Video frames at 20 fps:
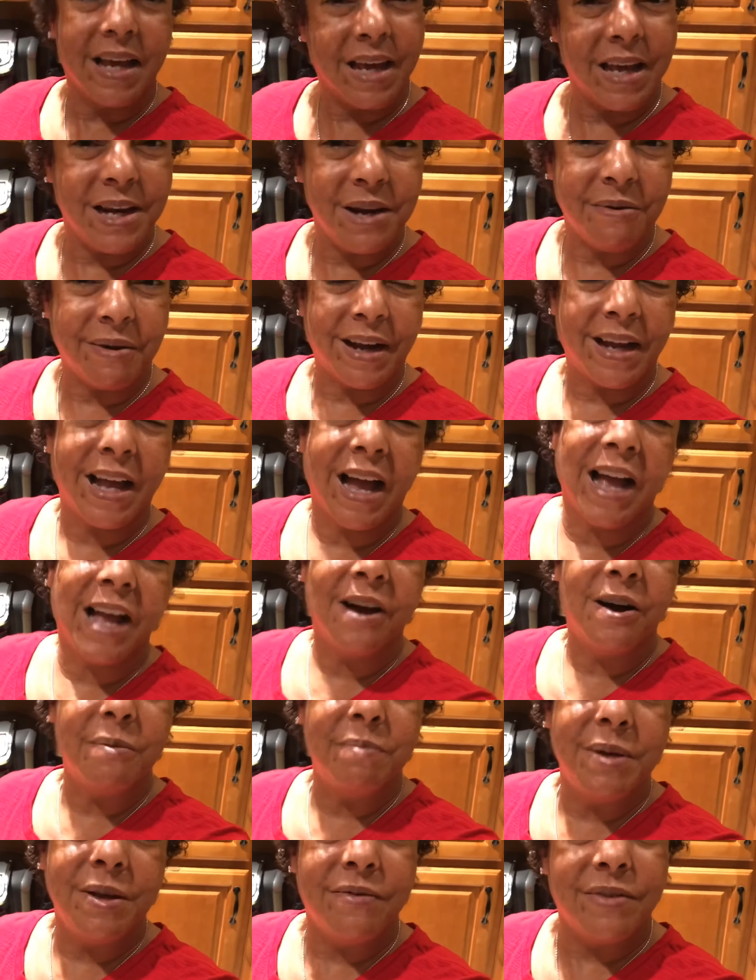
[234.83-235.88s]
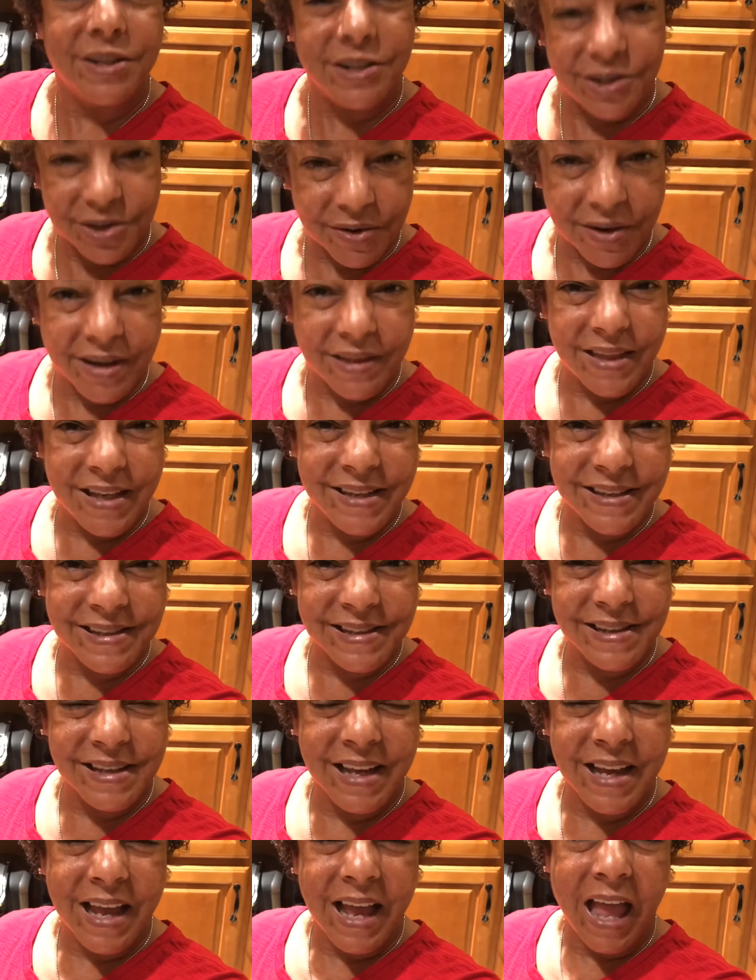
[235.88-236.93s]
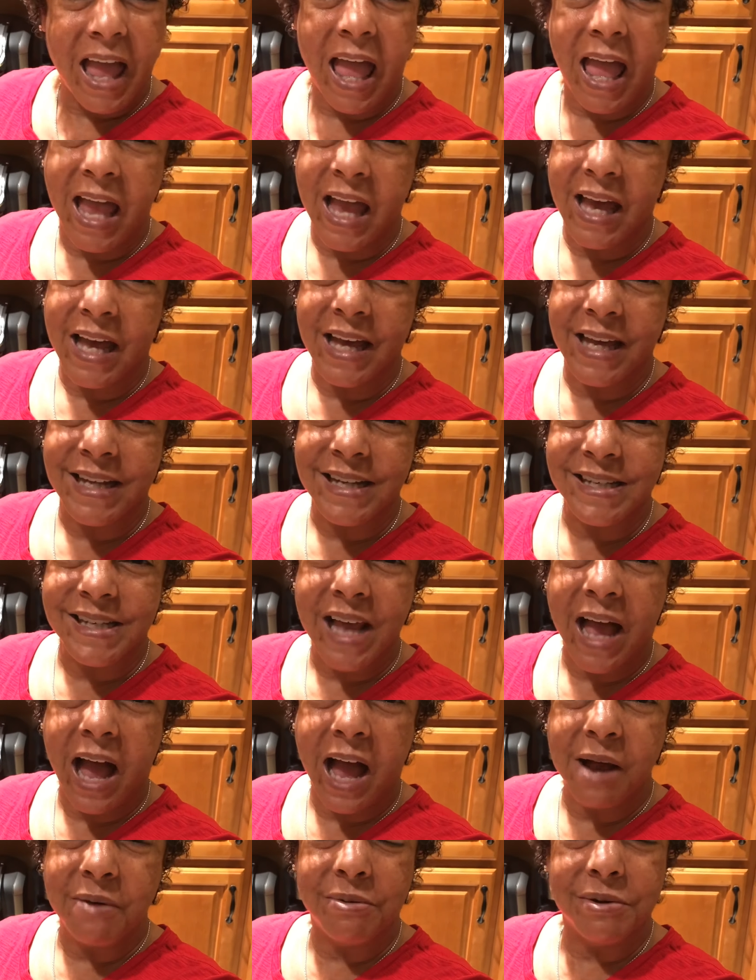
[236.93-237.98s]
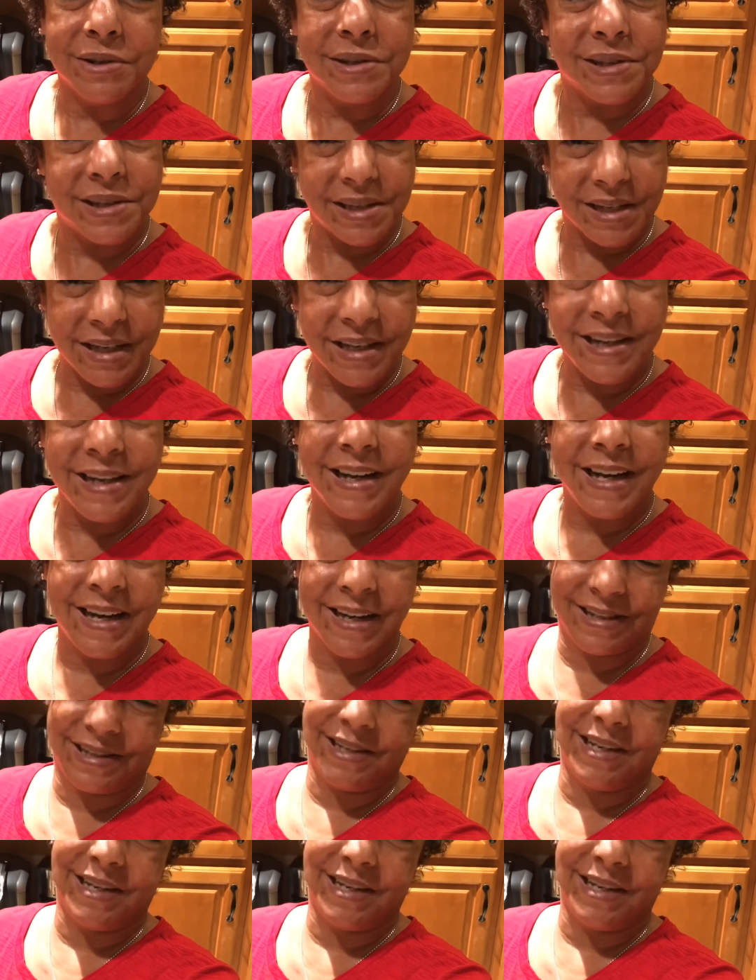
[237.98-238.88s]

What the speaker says: Anyway, I hope you've enjoyed this, and I will see you next